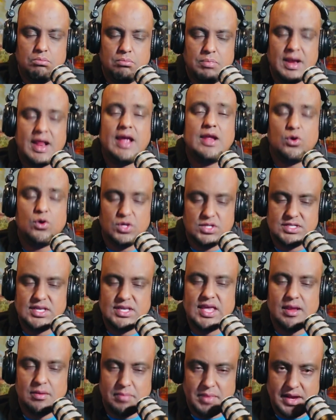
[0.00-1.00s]
But I know it's
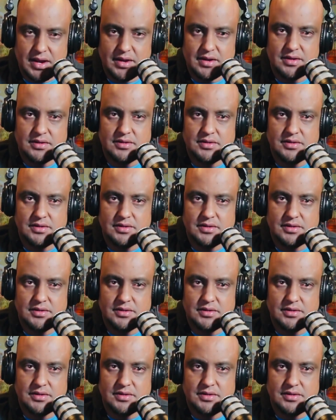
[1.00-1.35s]
getting better.